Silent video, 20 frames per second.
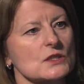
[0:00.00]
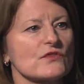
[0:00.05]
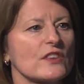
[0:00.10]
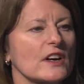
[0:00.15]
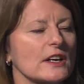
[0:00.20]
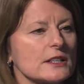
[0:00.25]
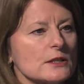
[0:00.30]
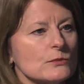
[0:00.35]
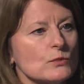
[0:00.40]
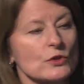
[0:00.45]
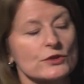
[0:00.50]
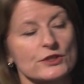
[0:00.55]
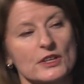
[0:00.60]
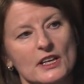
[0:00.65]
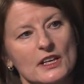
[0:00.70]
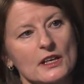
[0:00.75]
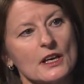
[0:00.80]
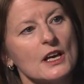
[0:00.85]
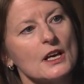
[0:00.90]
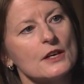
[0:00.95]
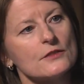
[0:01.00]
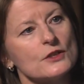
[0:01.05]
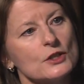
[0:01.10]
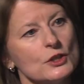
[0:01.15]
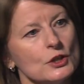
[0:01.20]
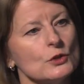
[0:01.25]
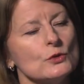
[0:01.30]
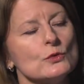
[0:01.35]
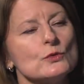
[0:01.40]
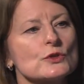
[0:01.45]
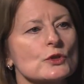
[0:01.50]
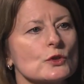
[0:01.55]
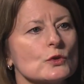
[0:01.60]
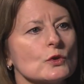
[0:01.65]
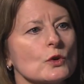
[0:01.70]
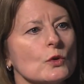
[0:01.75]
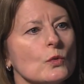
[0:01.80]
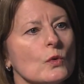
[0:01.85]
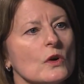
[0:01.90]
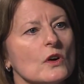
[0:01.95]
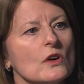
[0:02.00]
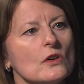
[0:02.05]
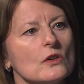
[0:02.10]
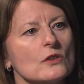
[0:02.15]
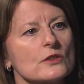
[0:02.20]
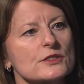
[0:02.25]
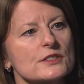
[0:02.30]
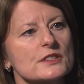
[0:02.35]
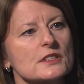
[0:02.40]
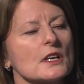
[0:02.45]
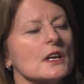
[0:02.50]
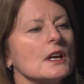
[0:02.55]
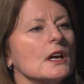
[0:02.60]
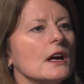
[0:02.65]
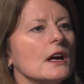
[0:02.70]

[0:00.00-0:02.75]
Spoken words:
finding what the news hook was,